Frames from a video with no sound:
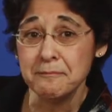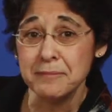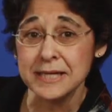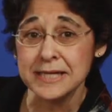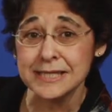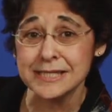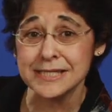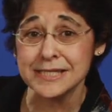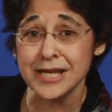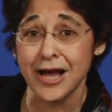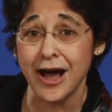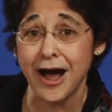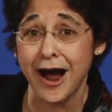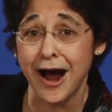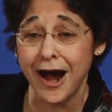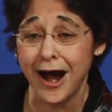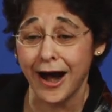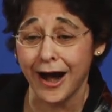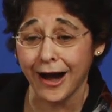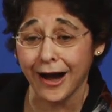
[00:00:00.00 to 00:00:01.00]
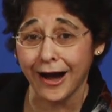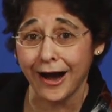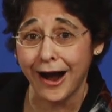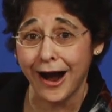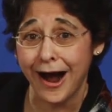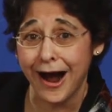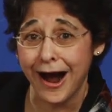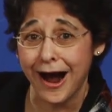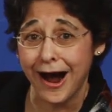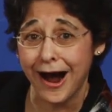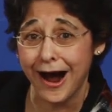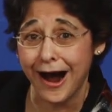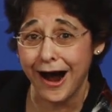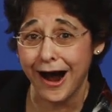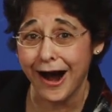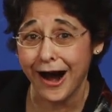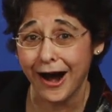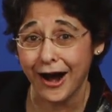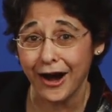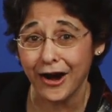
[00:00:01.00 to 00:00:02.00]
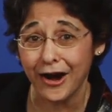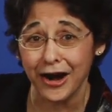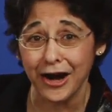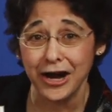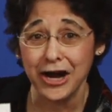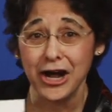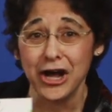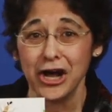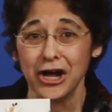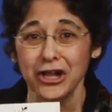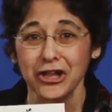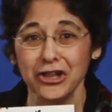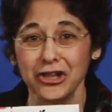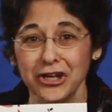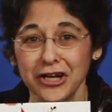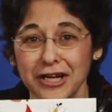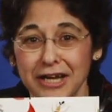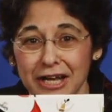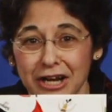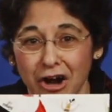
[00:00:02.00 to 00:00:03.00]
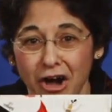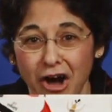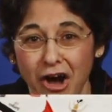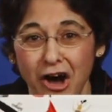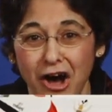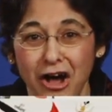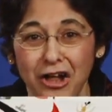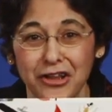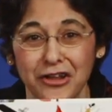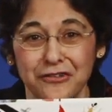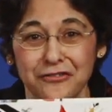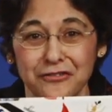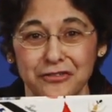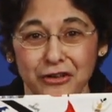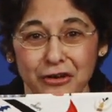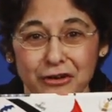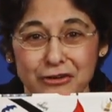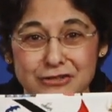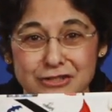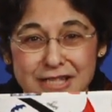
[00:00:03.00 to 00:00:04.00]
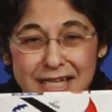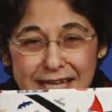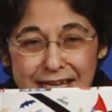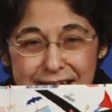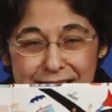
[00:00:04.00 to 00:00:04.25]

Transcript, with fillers: bizarre car look at all of those